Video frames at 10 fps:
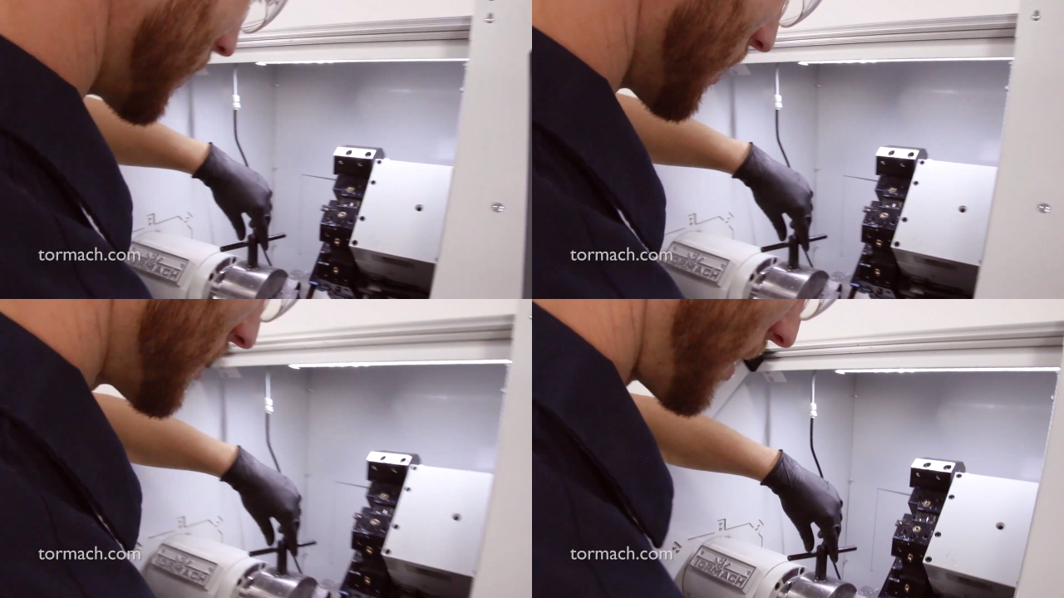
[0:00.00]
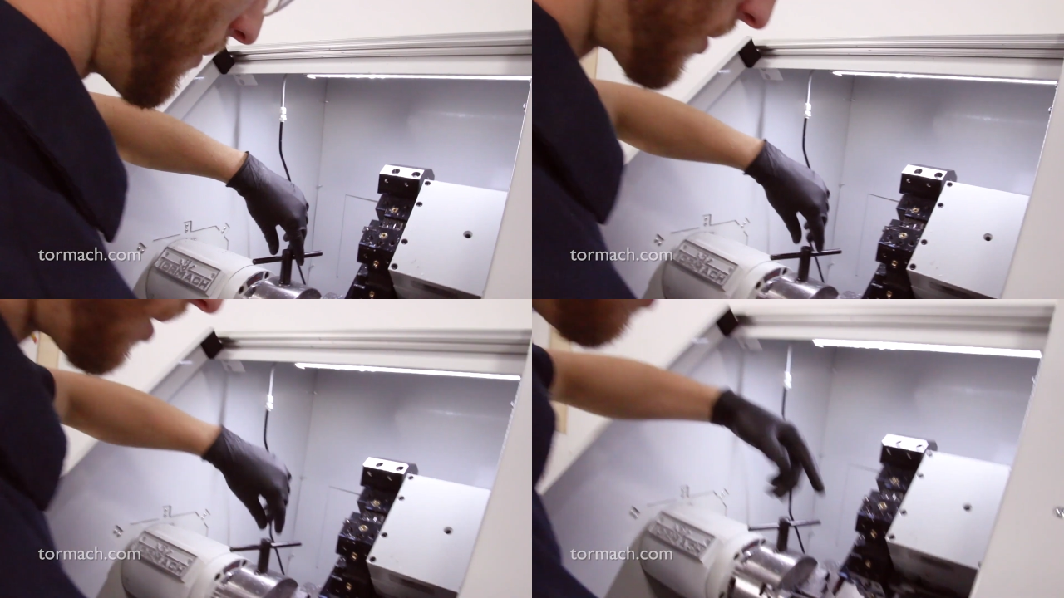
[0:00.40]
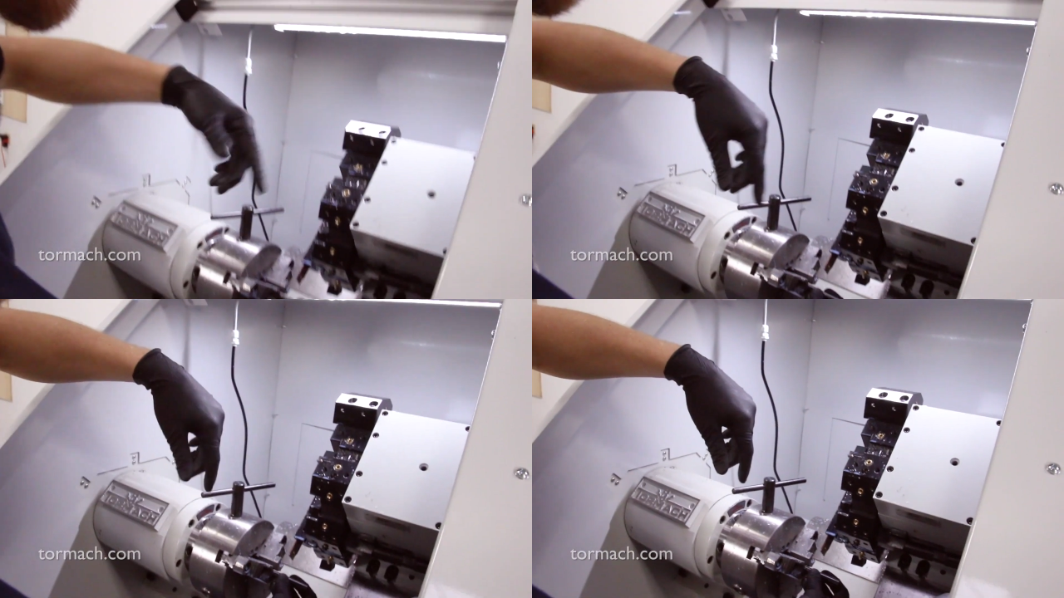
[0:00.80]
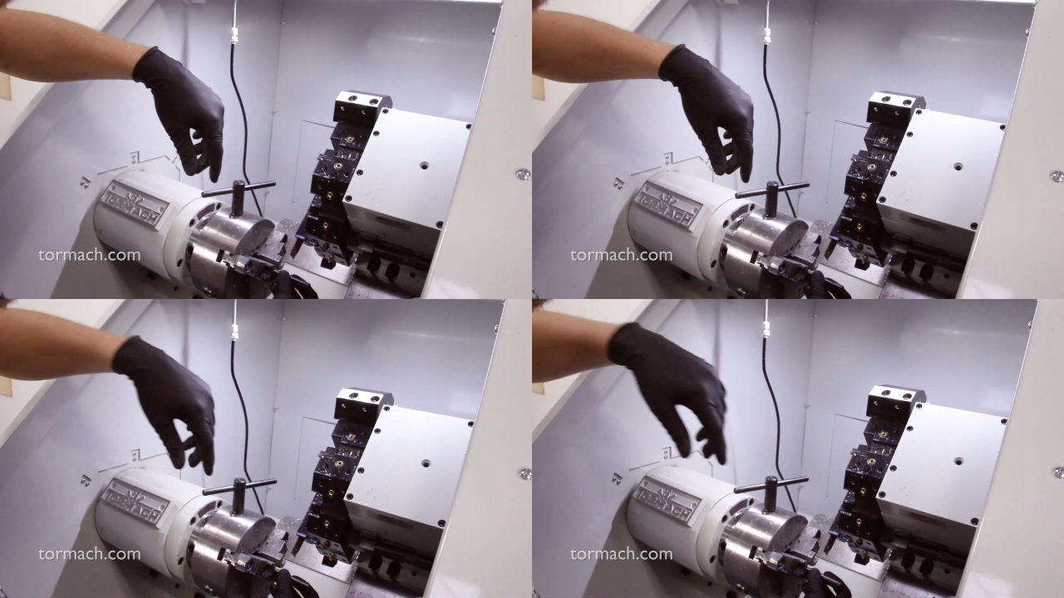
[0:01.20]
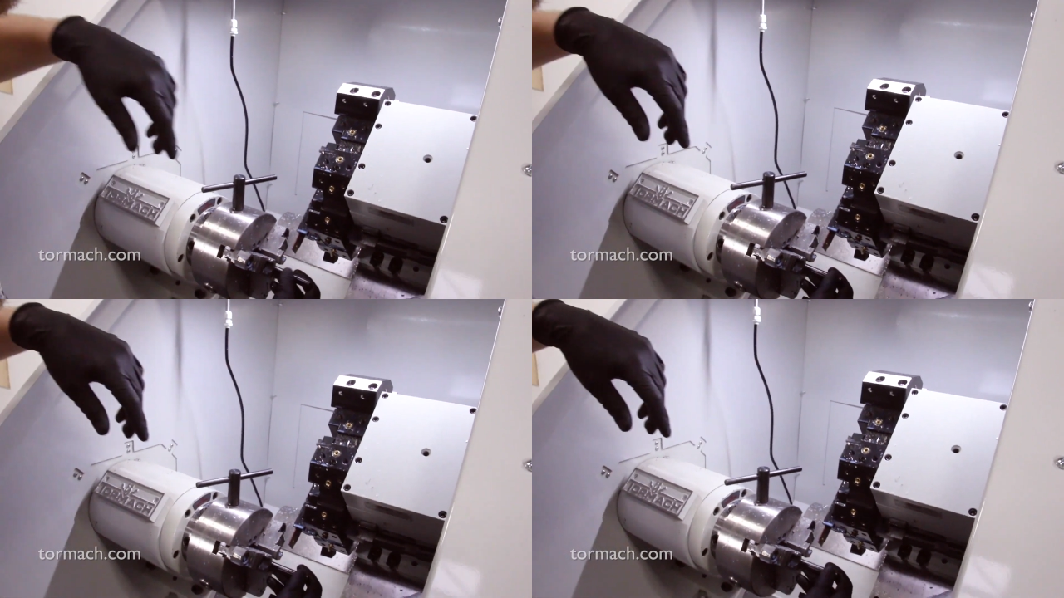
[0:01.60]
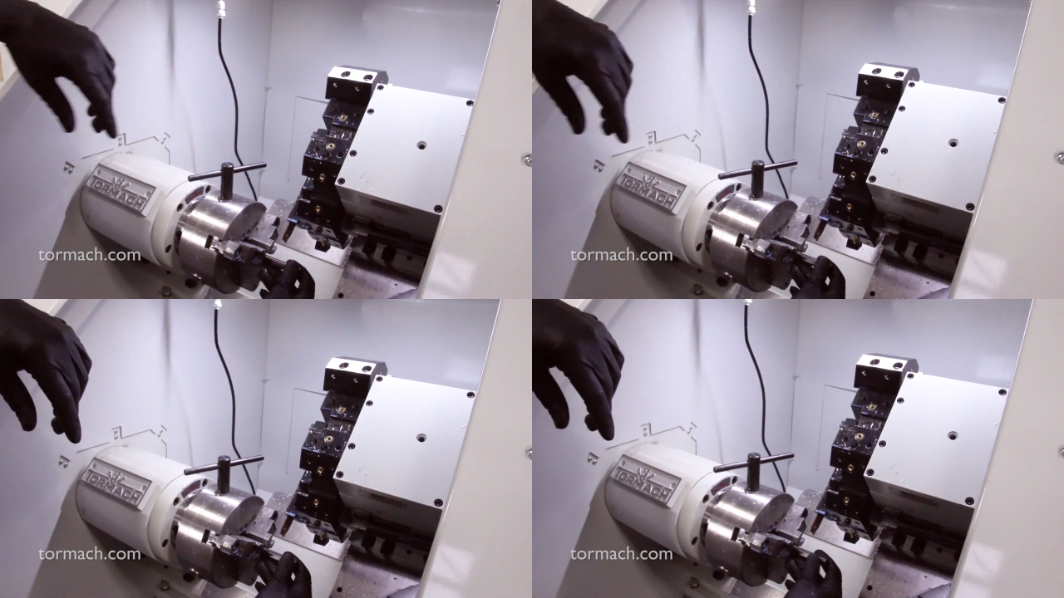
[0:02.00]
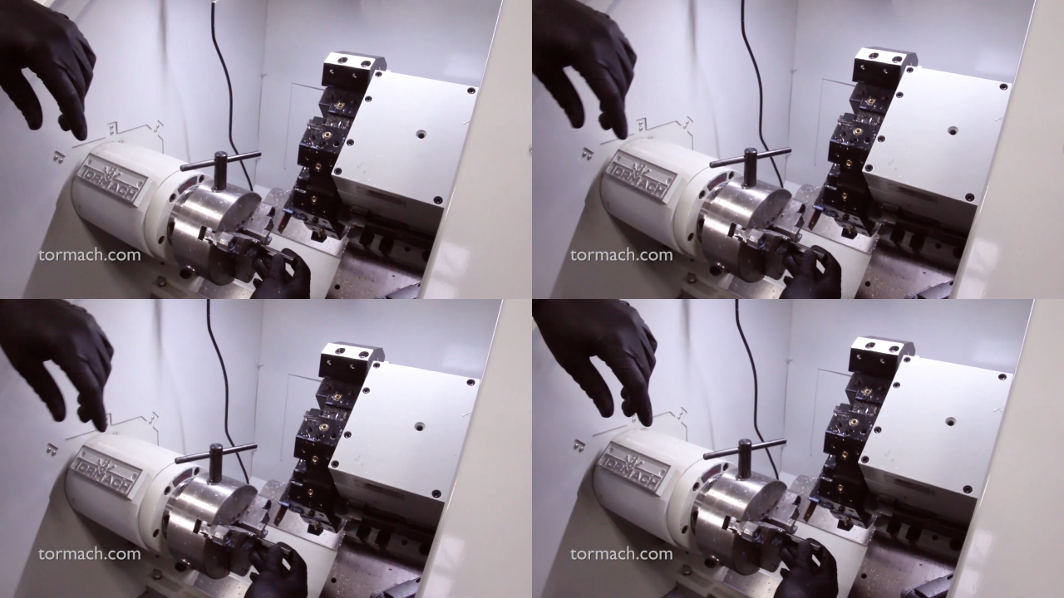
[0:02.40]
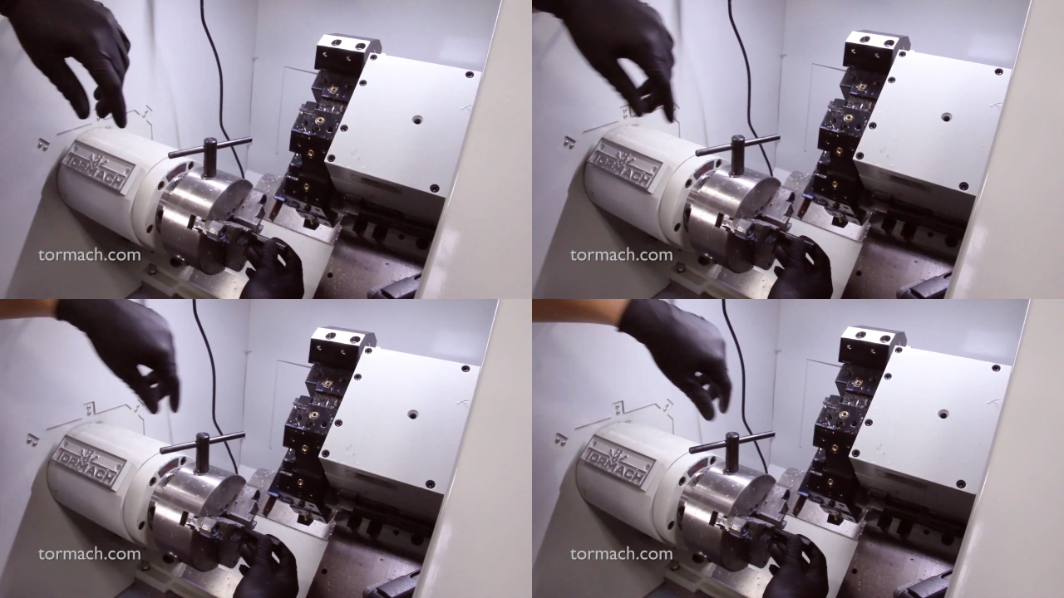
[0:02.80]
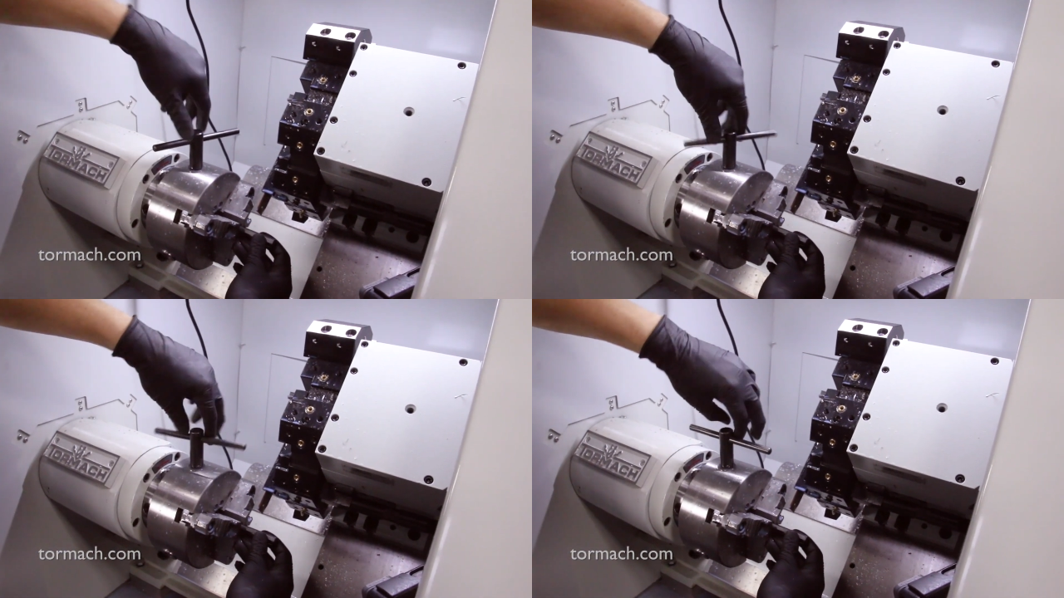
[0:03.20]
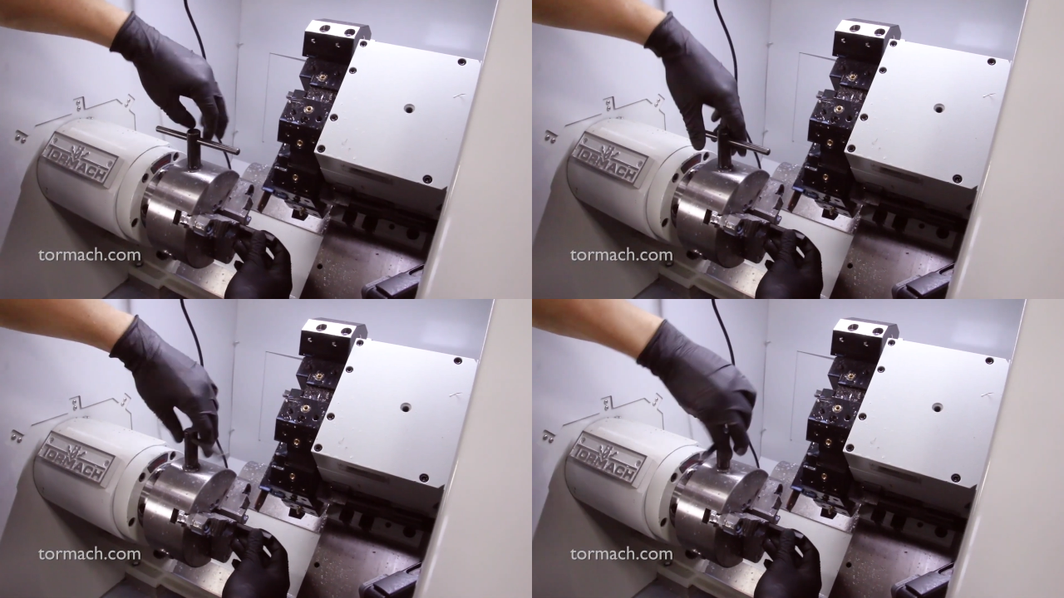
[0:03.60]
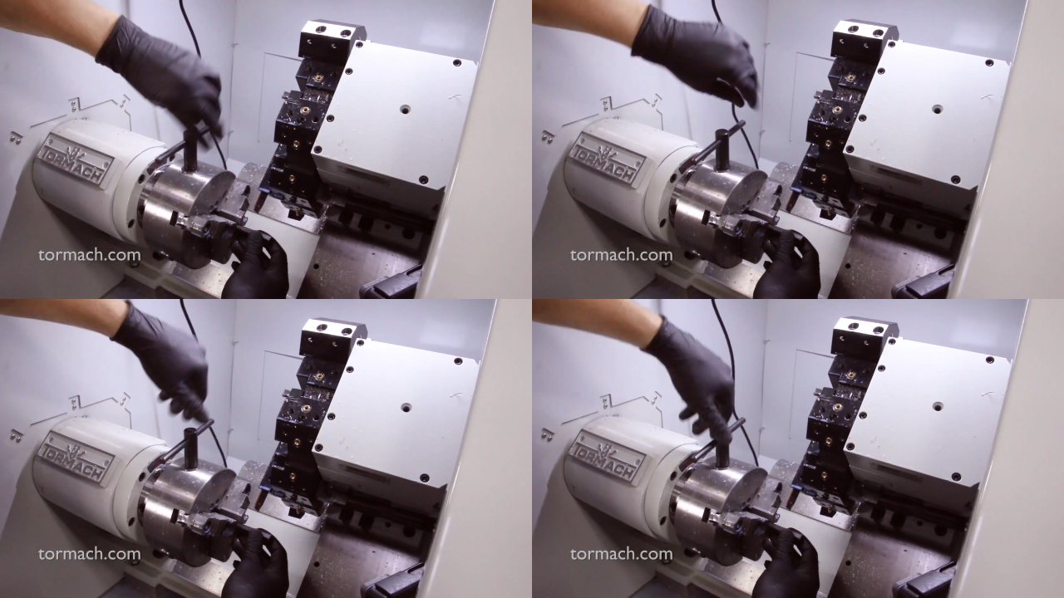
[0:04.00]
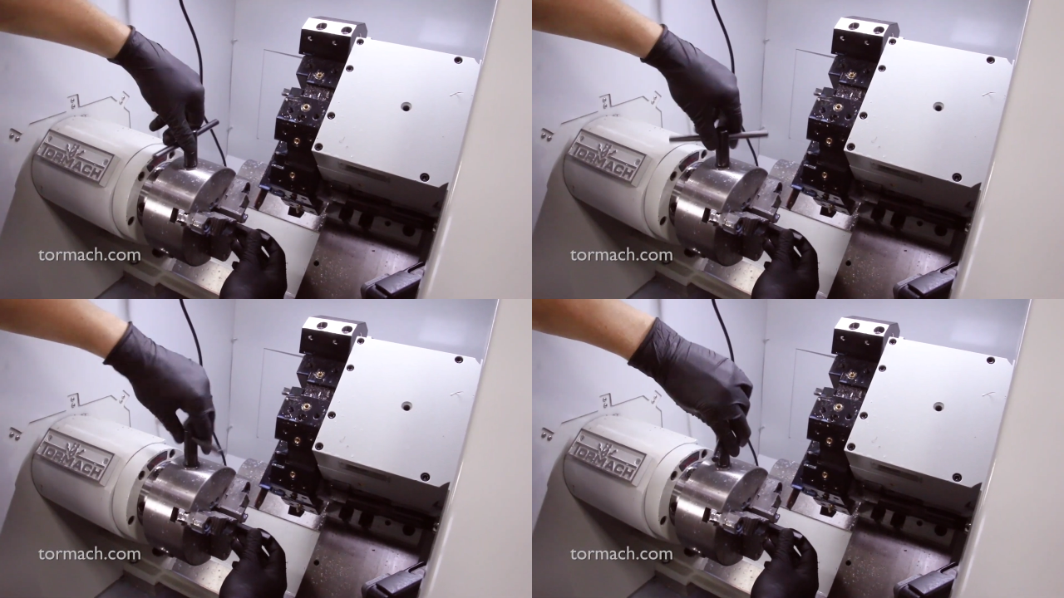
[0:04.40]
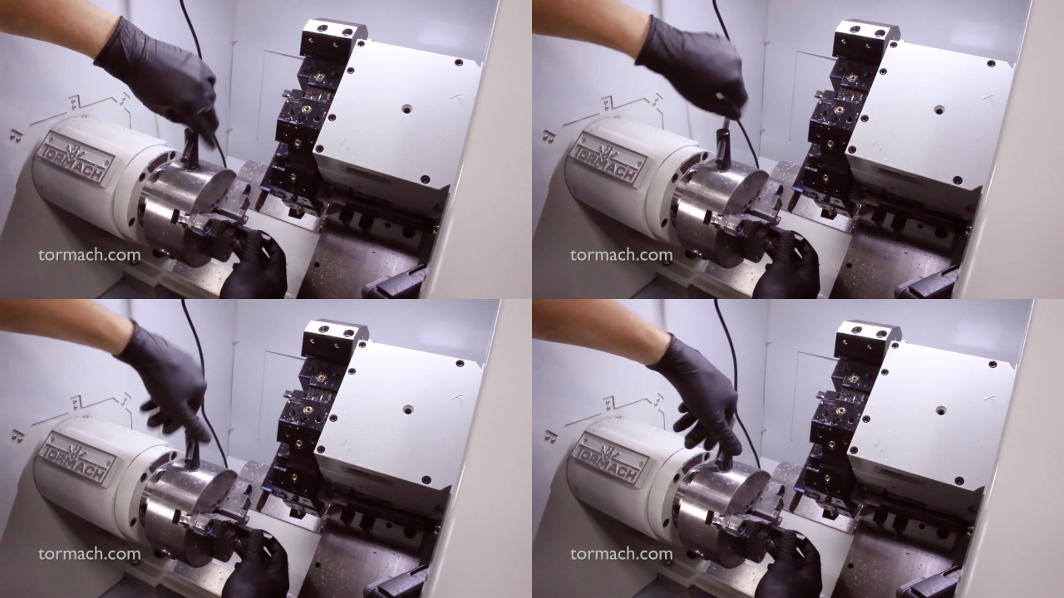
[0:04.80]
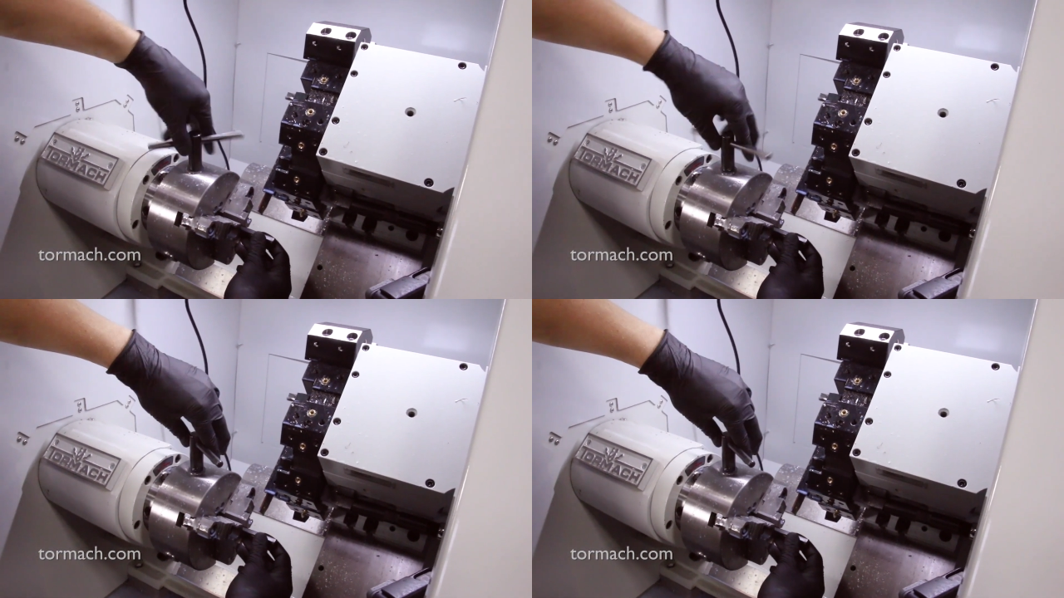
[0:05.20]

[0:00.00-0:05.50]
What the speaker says: Nobody's mouth can be seen.